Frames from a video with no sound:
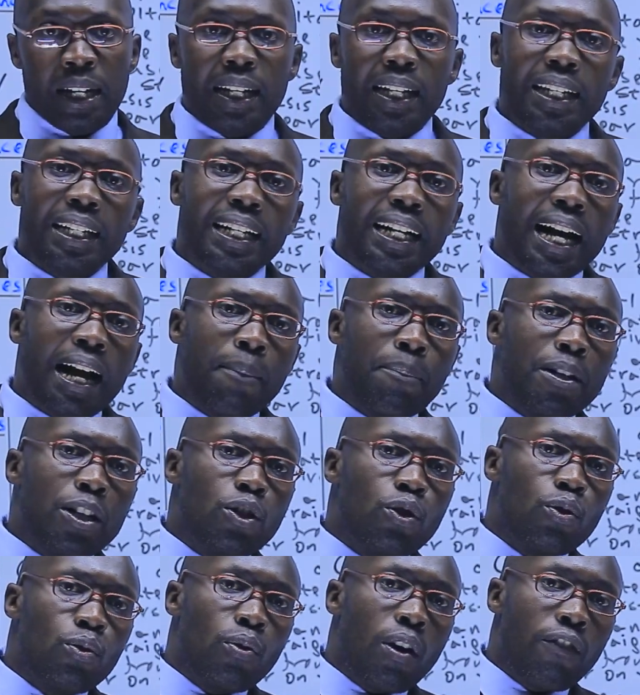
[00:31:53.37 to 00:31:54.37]
it come
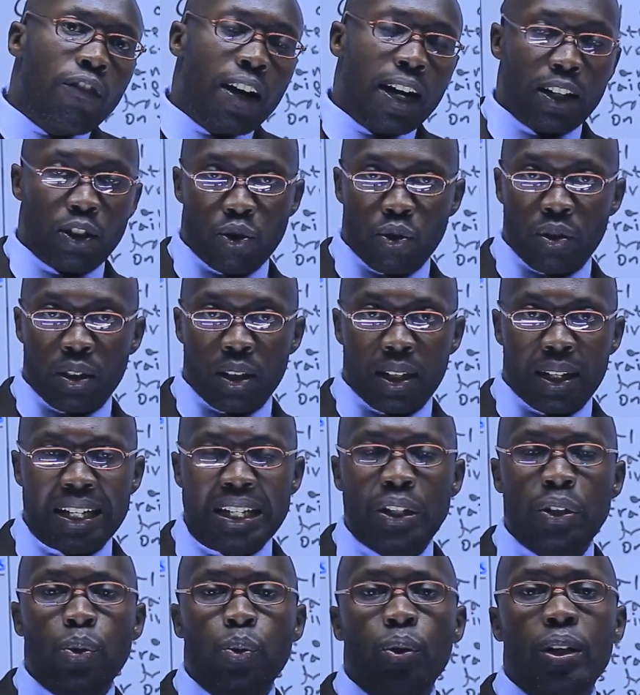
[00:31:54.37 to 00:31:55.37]
into your factory,
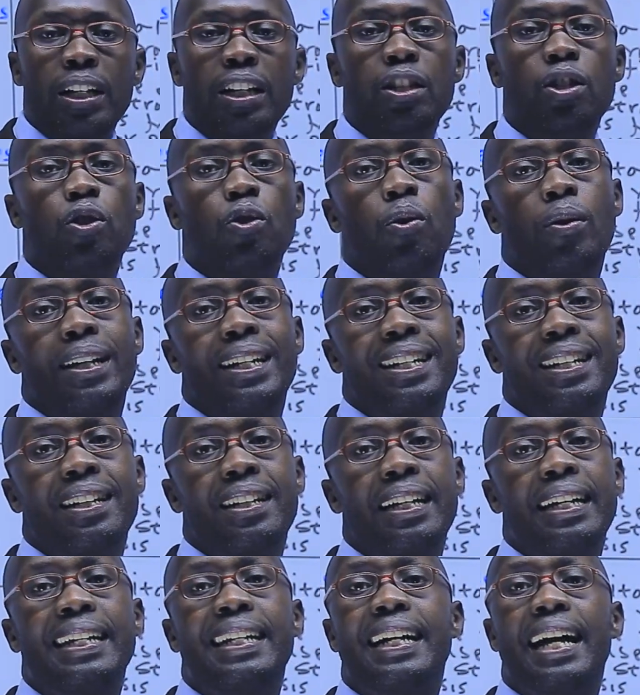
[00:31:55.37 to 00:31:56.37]
you install it,
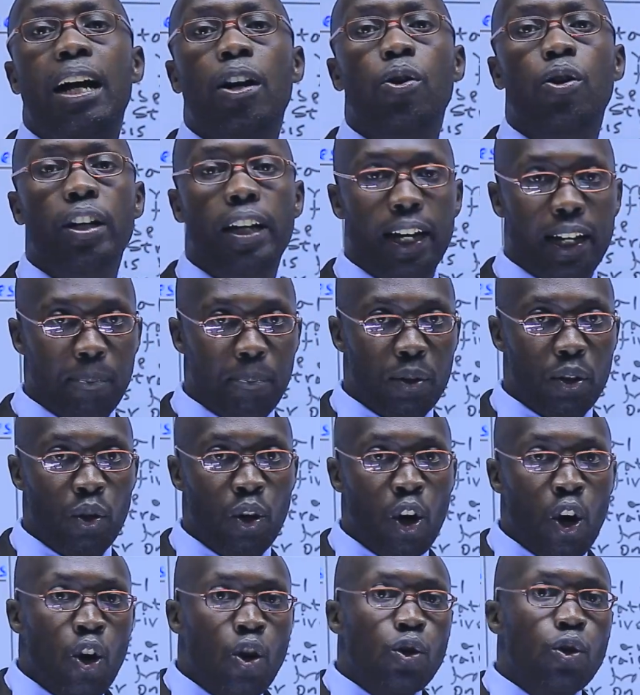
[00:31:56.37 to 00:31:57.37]
it cannot help you.
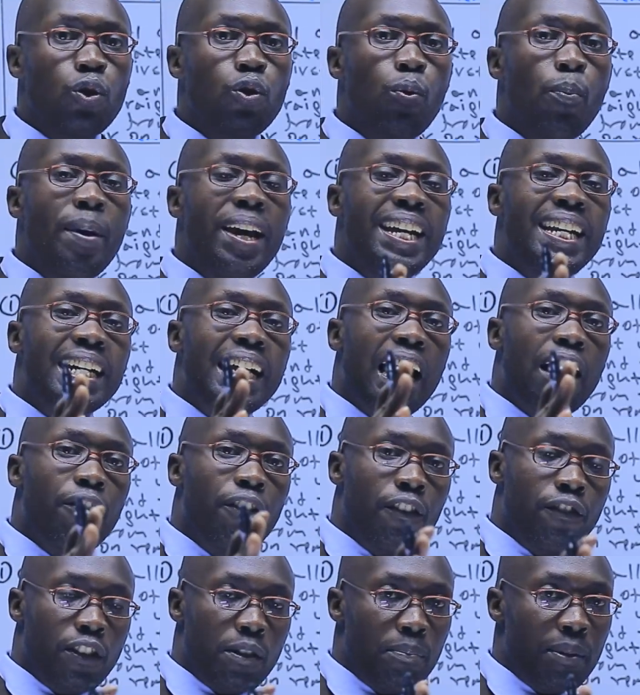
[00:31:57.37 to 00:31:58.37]
So you may incur
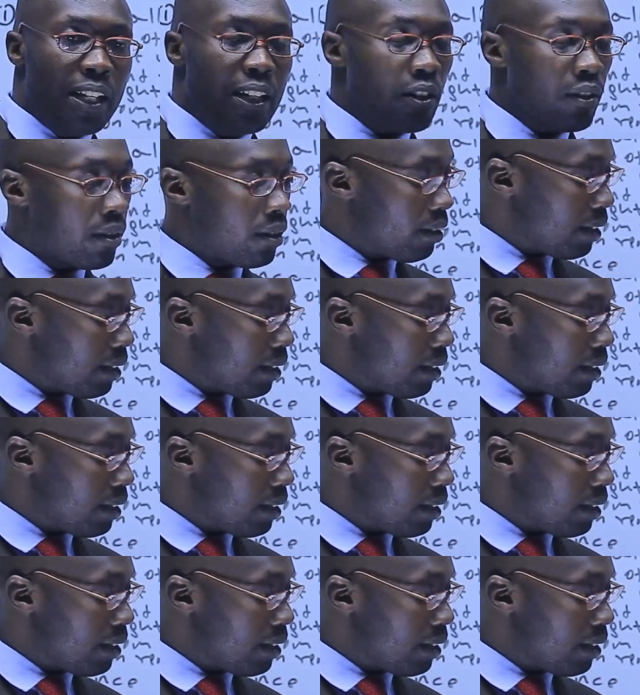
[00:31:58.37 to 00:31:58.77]
50 million,